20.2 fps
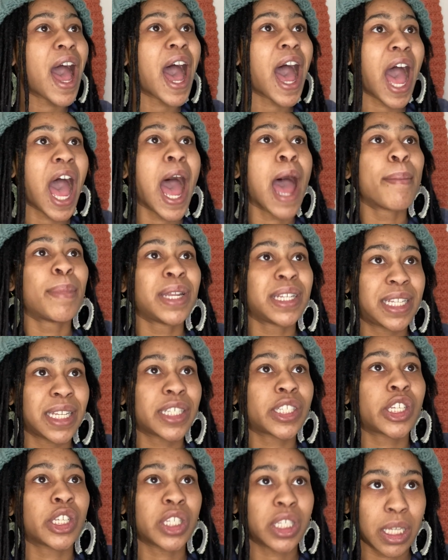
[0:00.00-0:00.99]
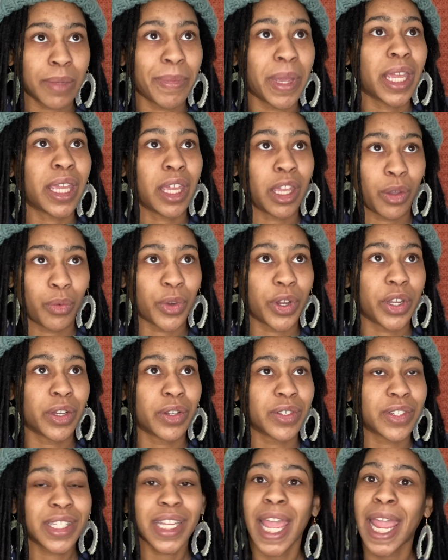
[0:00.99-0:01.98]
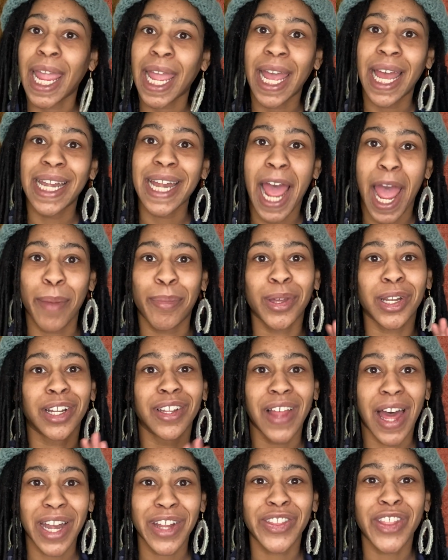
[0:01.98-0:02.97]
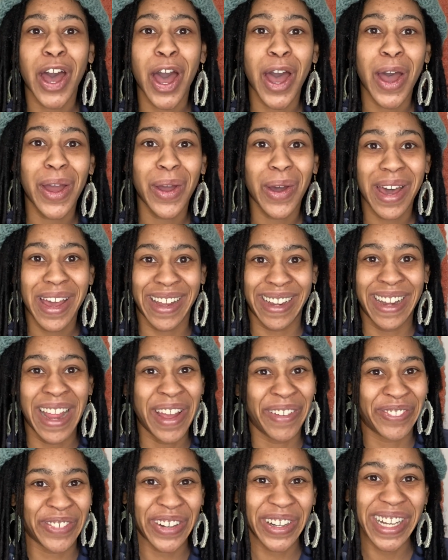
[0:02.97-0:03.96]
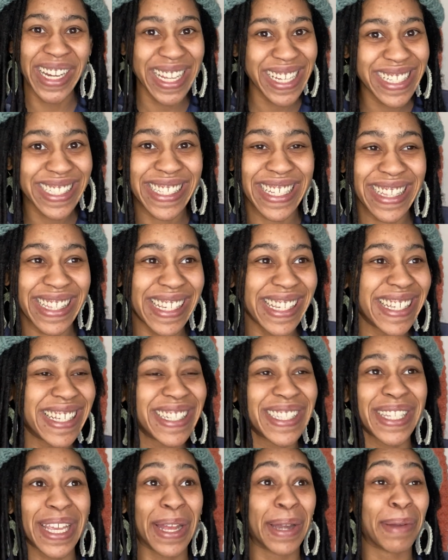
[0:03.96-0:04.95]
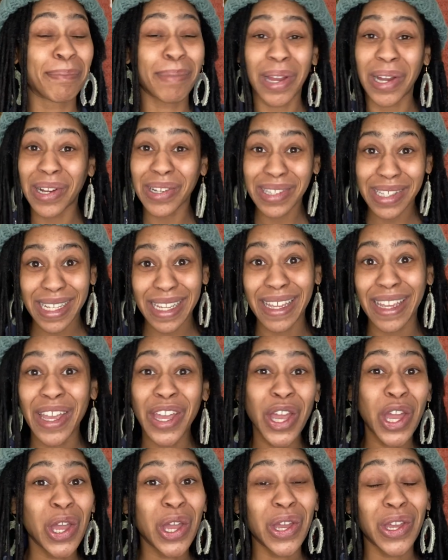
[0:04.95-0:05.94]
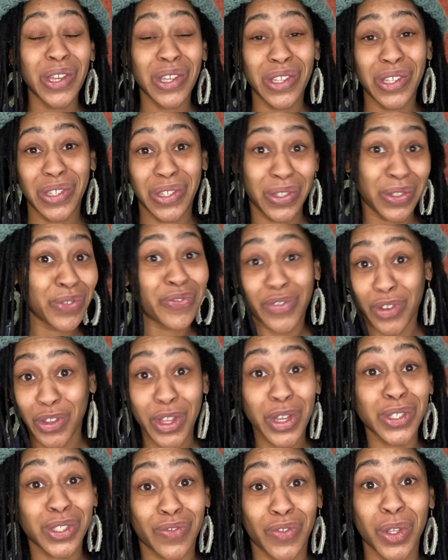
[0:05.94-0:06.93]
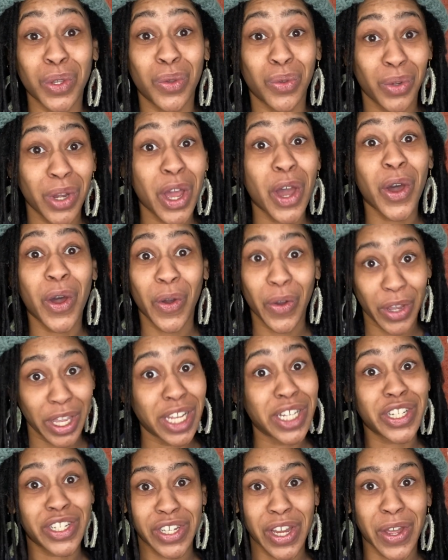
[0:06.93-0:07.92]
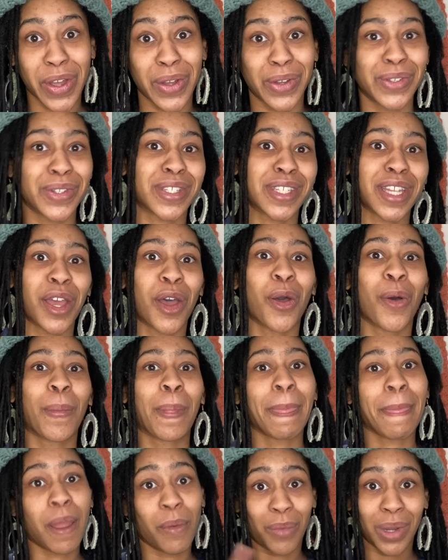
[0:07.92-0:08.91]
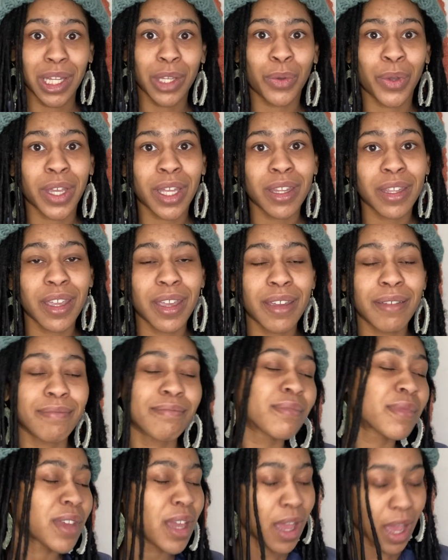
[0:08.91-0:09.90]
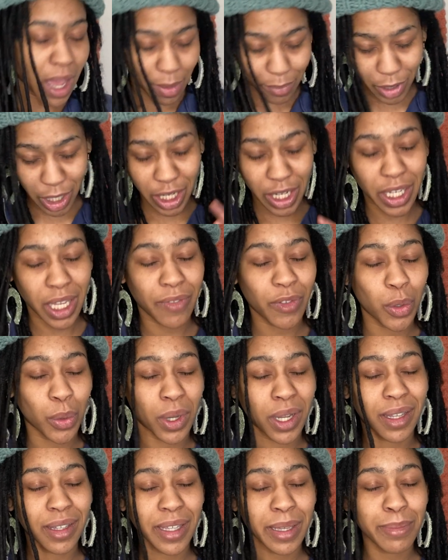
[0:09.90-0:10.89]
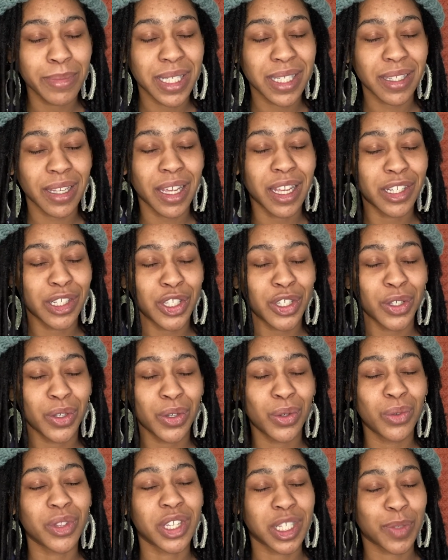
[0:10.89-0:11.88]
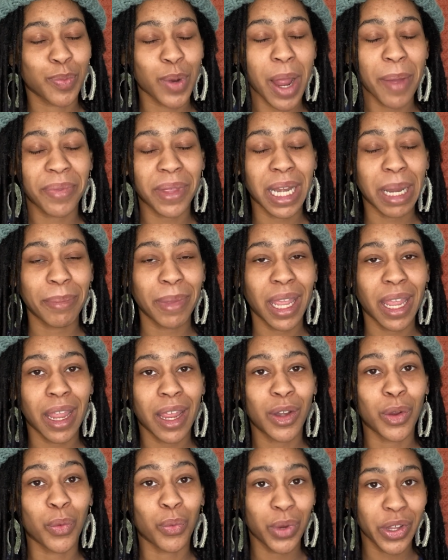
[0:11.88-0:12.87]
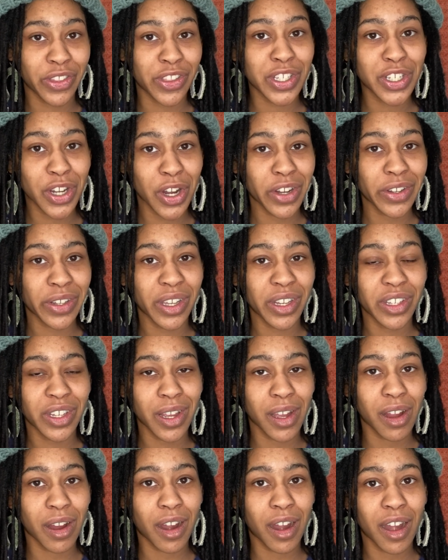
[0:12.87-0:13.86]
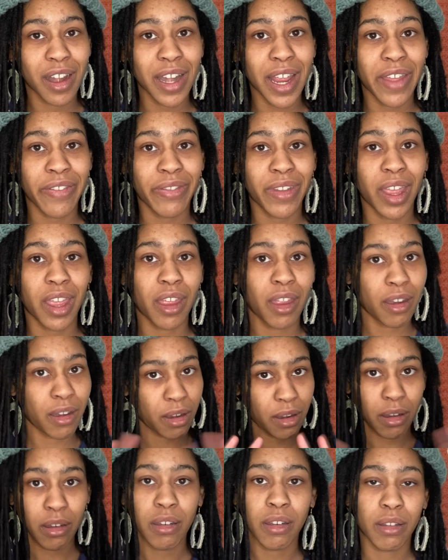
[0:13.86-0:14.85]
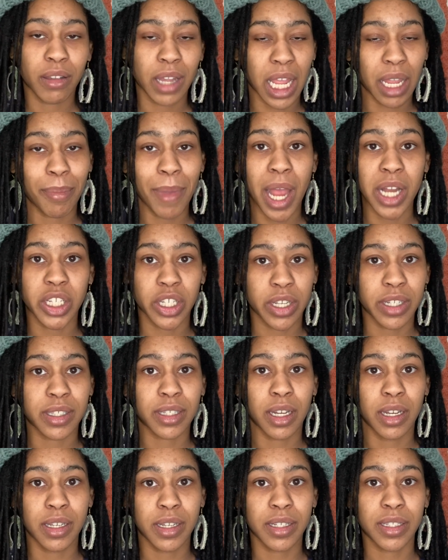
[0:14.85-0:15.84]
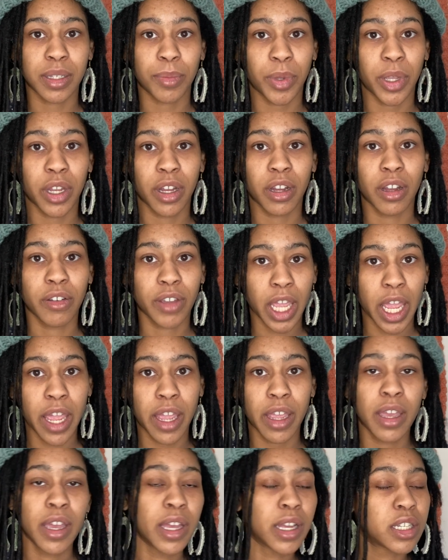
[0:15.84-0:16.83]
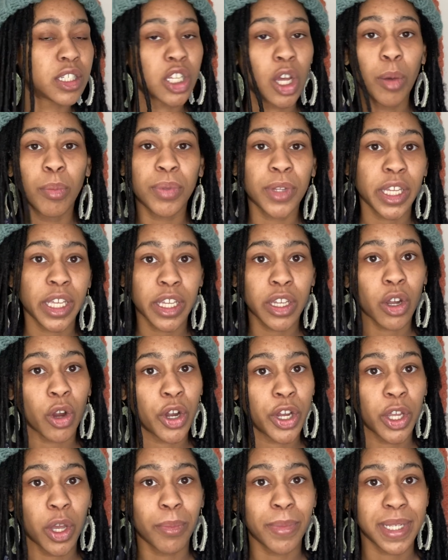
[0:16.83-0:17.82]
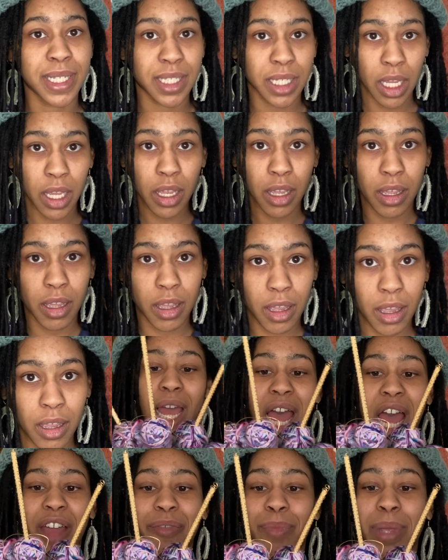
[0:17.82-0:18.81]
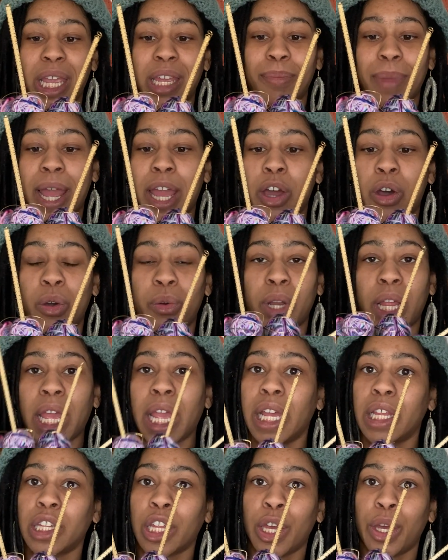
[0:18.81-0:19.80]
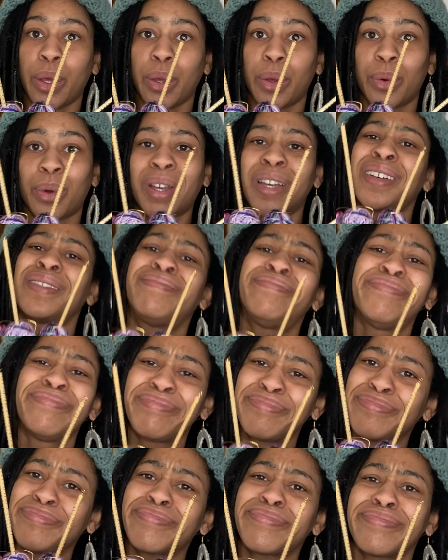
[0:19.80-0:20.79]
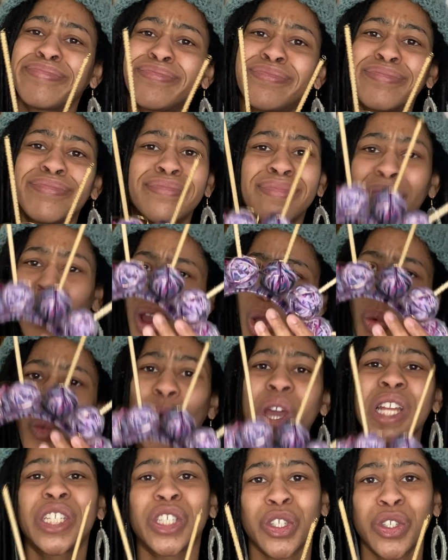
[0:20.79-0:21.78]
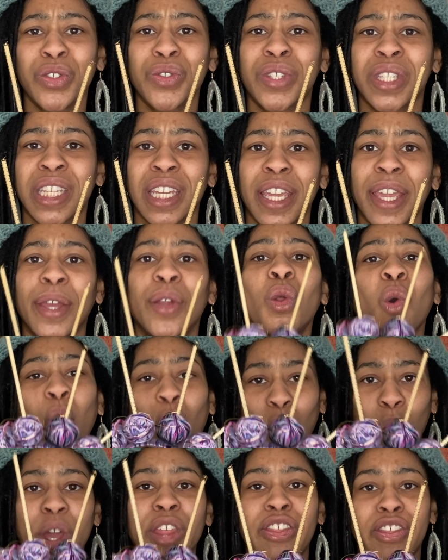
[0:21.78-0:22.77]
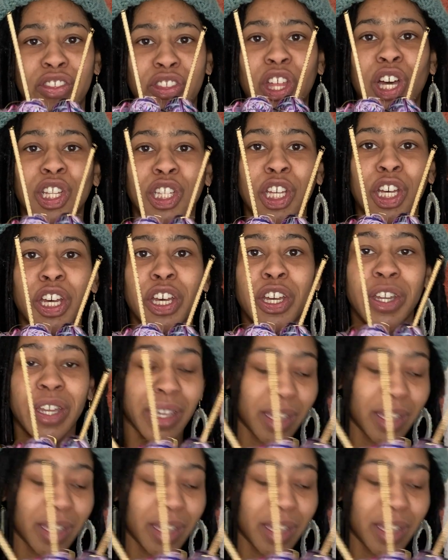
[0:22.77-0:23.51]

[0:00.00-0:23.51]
I'm addicted to making reels, and I put a lot of thought and effort into these, and apparently for those of you who know, it shows. So really quickly, I'm going to give you a glimpse into this prop that I made with the Darn Good Yarn, and then like magic, it's going to disappear. Okay, don't blink or you'll miss it. I made my own halo. Wait till you see it with the look.